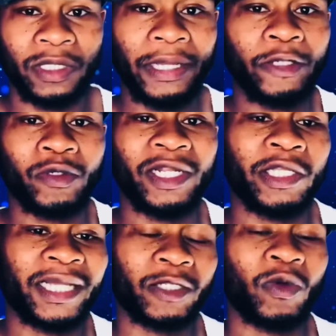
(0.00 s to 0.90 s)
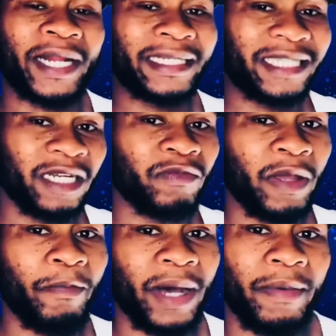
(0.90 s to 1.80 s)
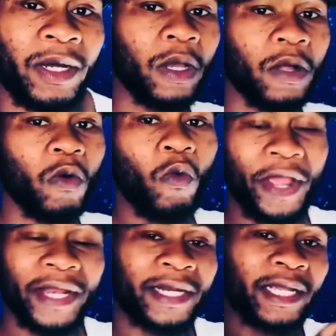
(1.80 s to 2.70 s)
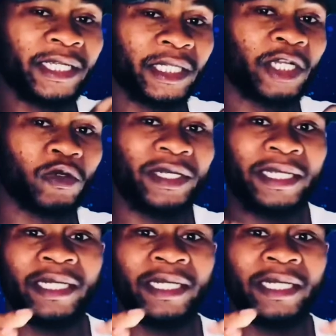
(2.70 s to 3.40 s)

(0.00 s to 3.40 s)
Usually that's what I tell my barber when it's actually